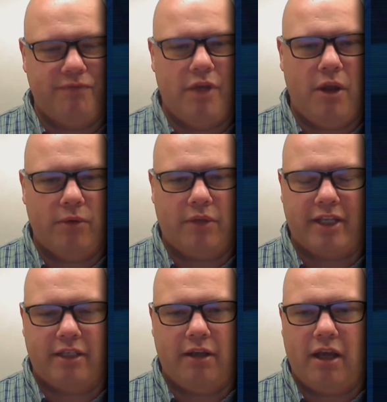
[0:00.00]
have known
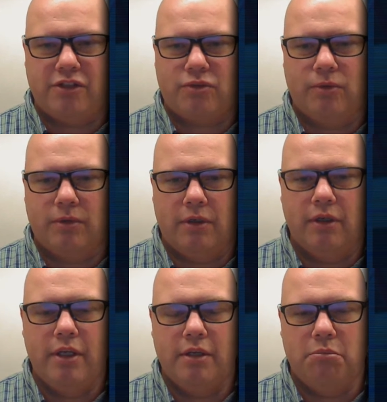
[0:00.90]
like in high school or